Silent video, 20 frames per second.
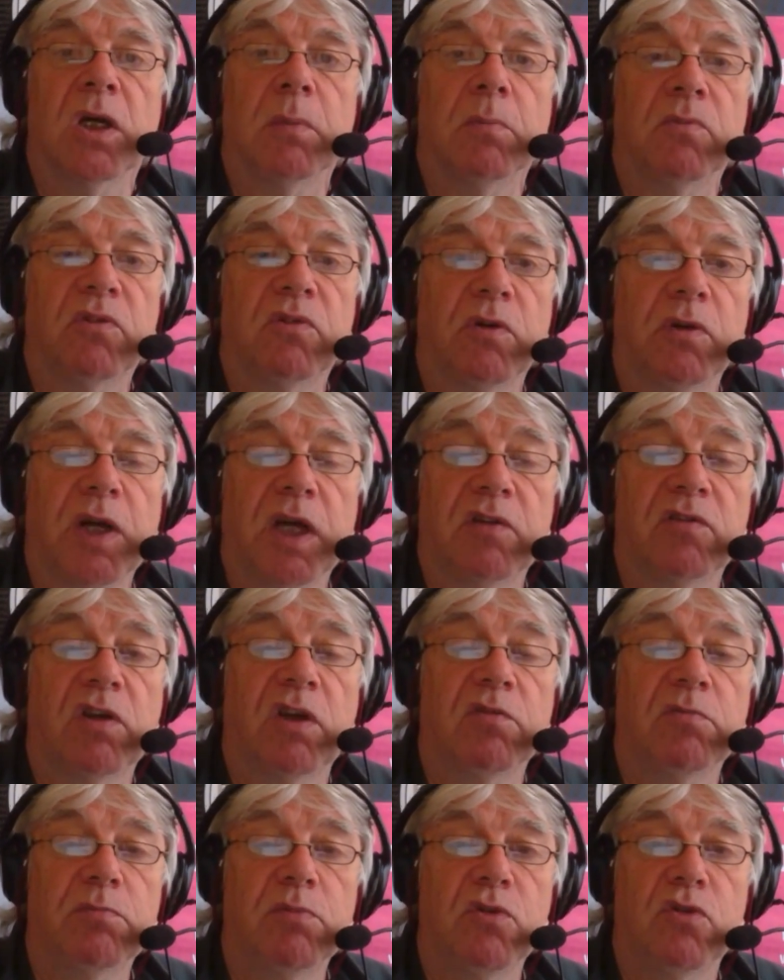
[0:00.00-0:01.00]
So it had to
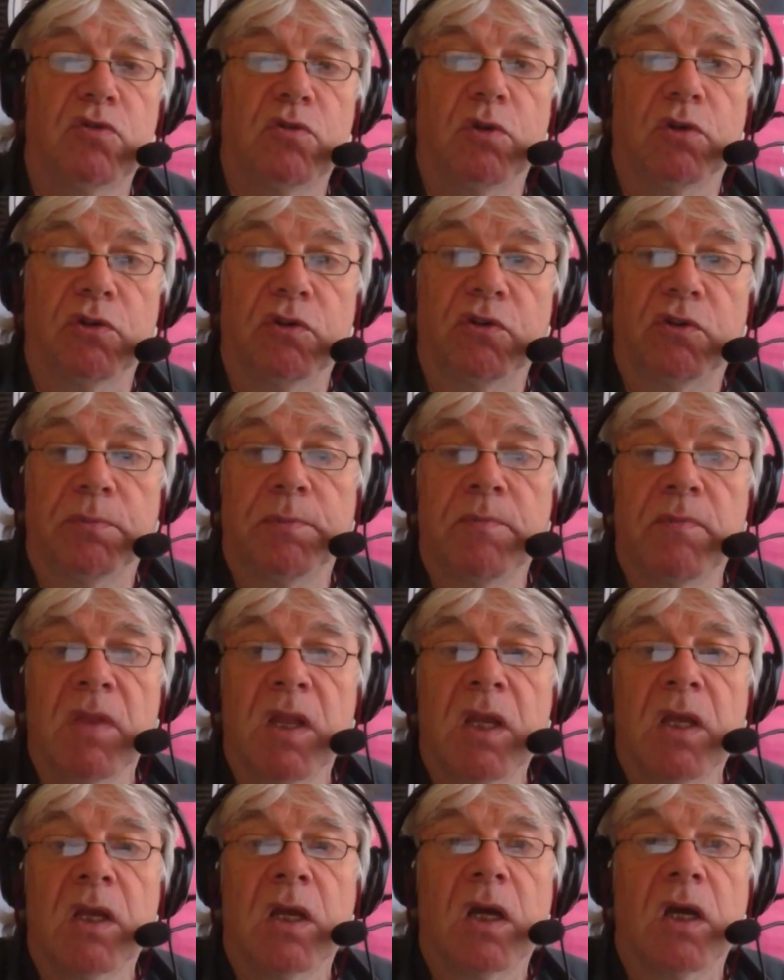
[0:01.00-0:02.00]
have push rods.
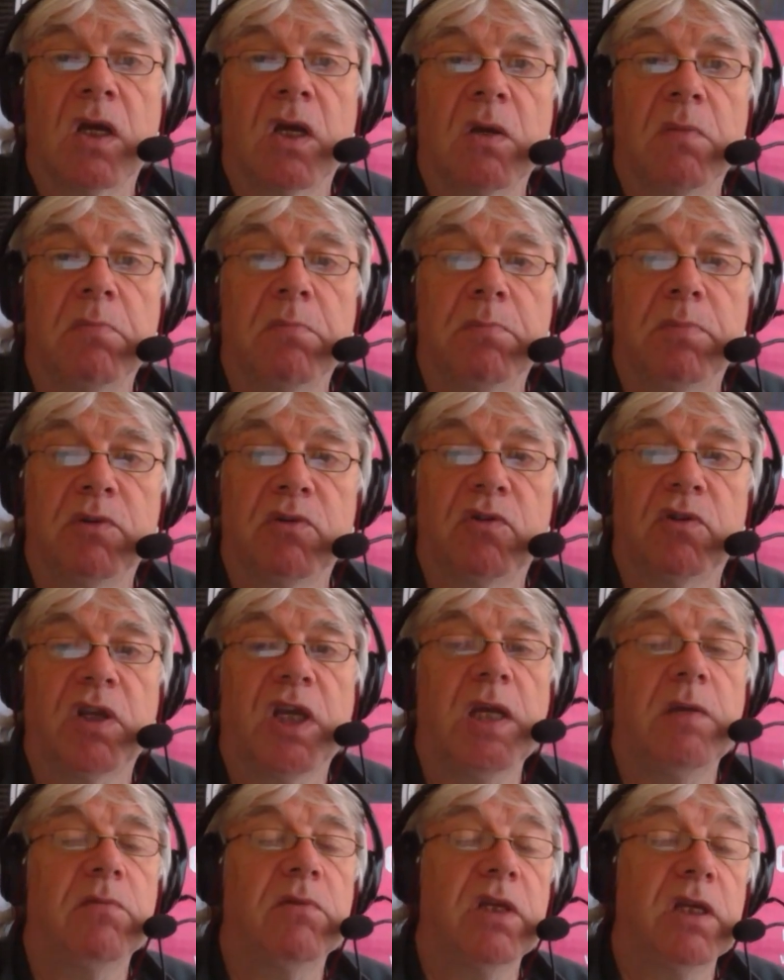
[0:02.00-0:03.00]
But to
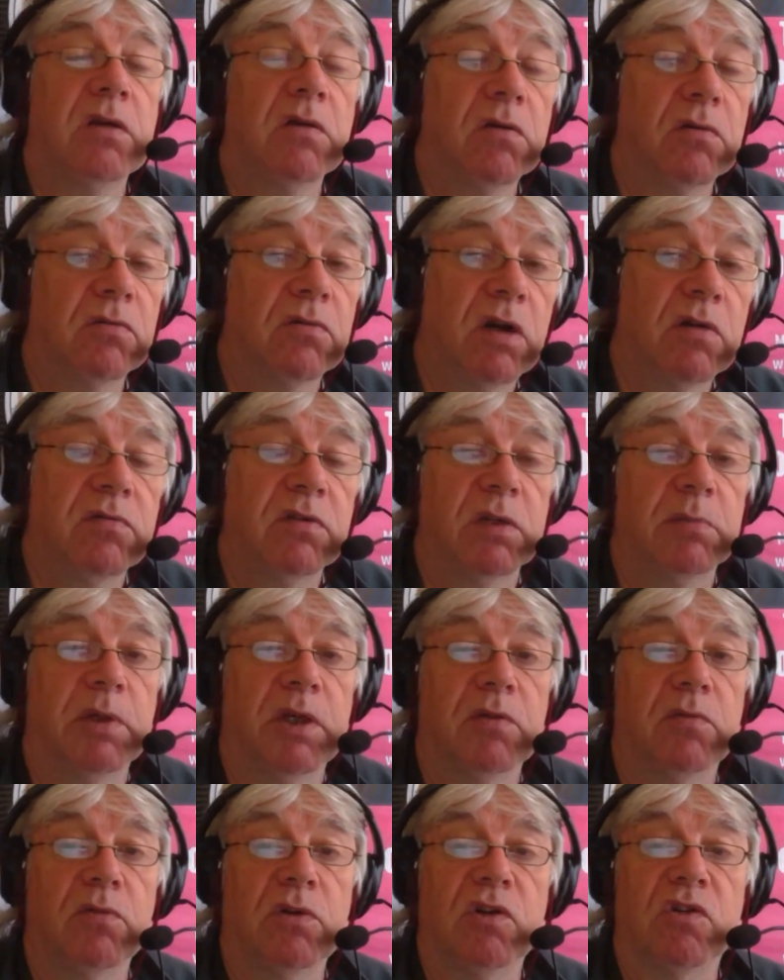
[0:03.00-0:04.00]
keep the rev
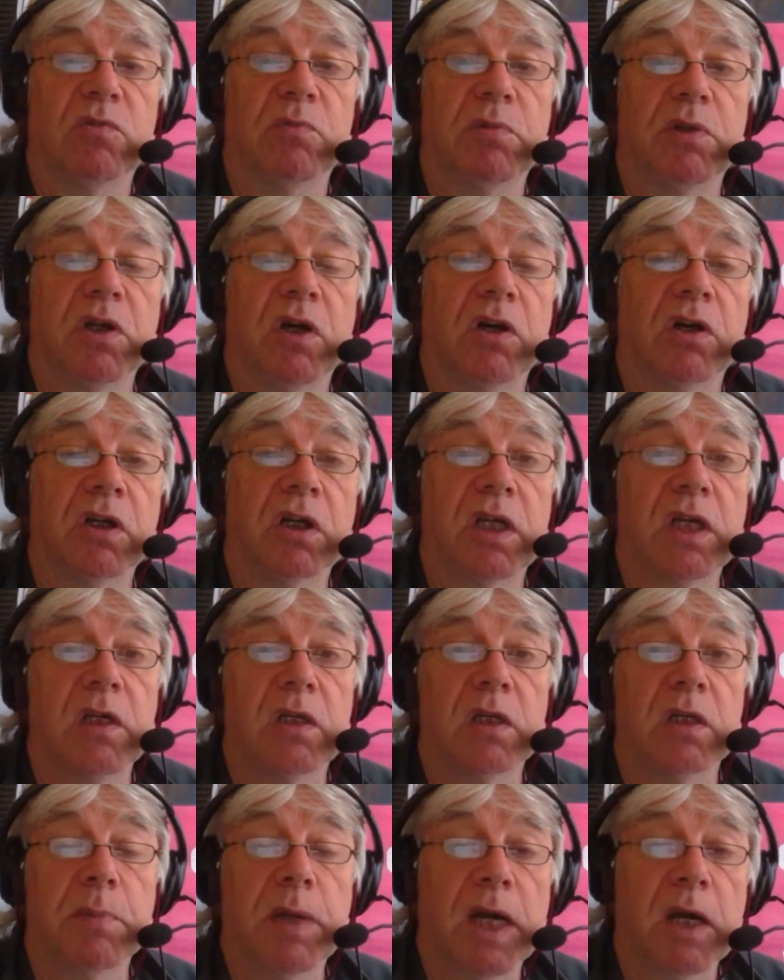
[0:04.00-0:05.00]
limit reasonably high and
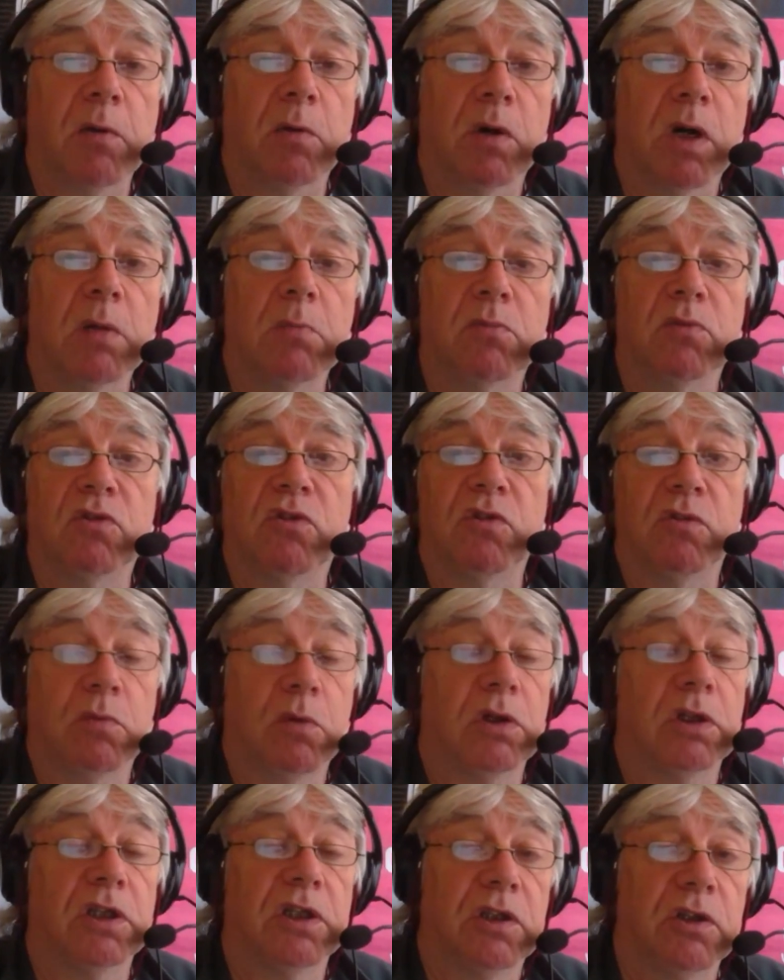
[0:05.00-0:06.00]
keep the power up, which is
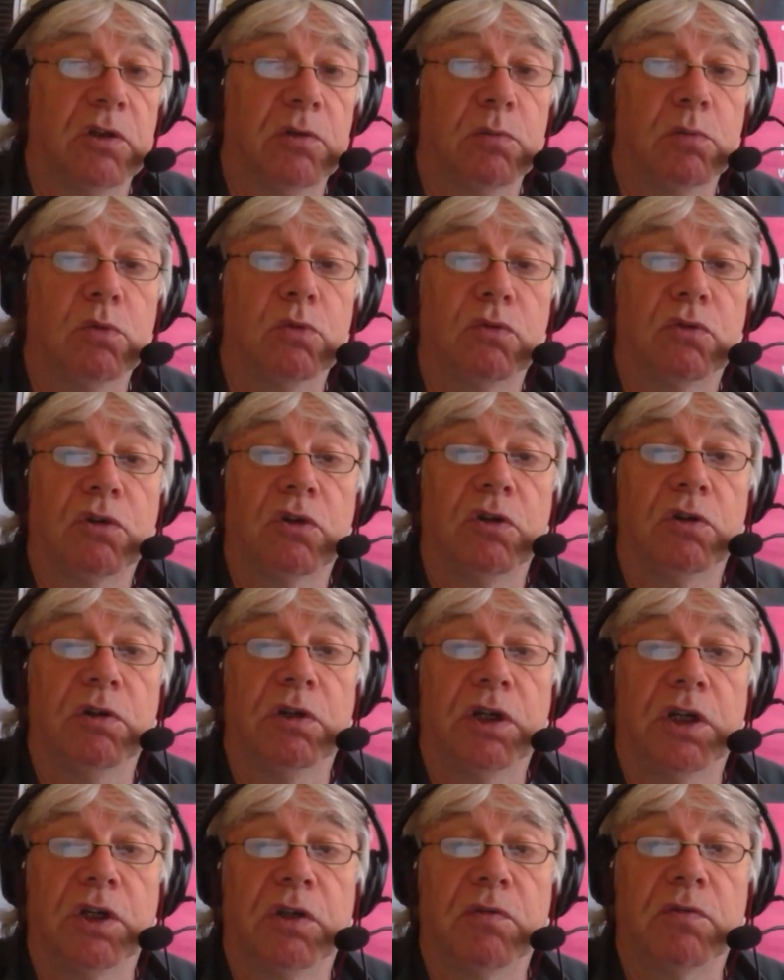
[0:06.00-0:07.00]
why they needed water
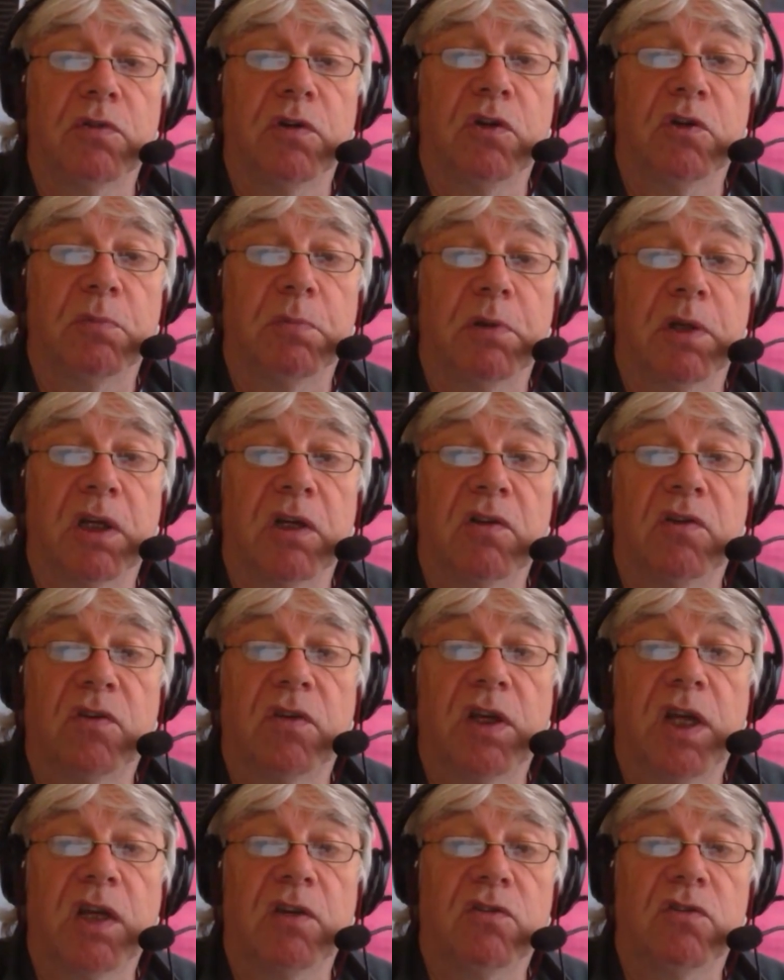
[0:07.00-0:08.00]
cooling in the first place,
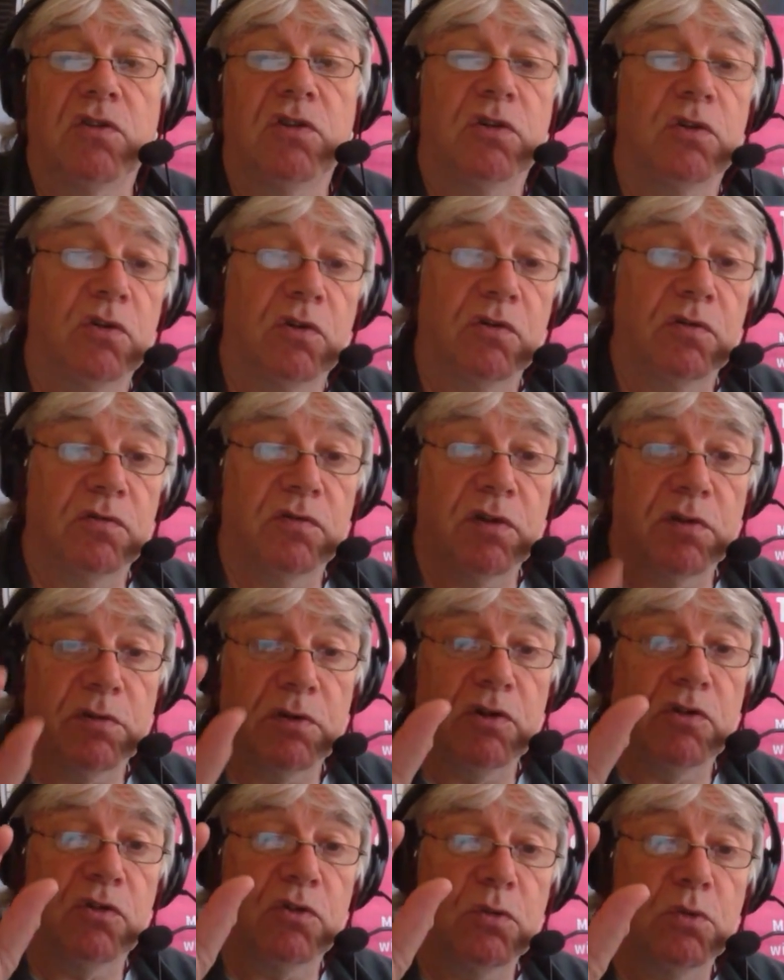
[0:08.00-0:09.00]
they had to use
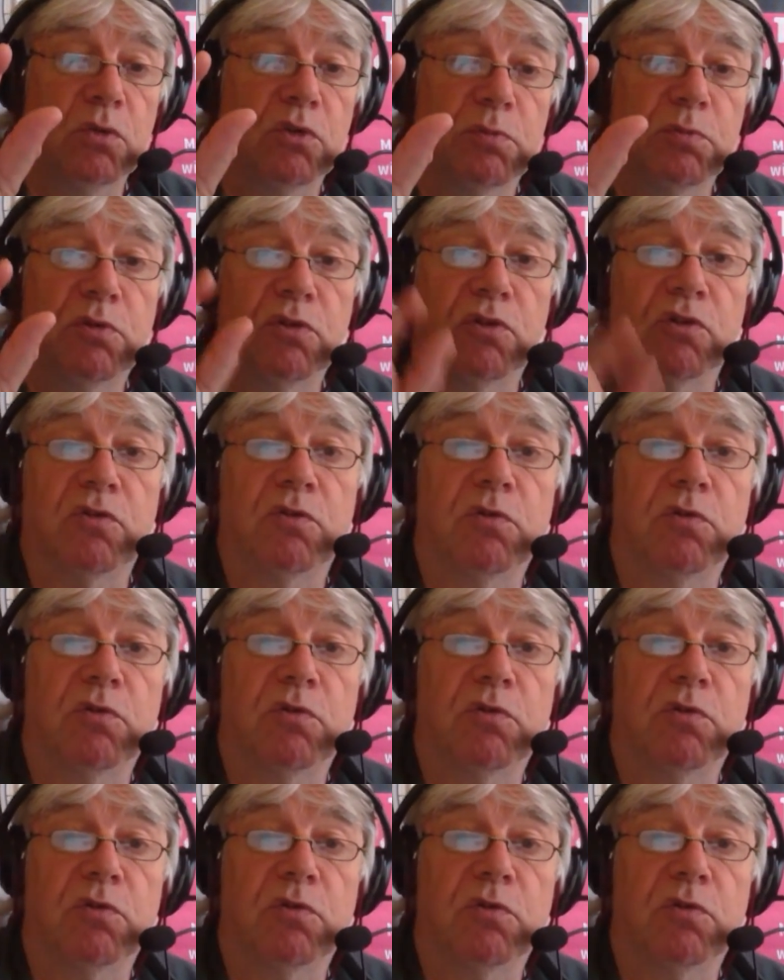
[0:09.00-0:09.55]
very short push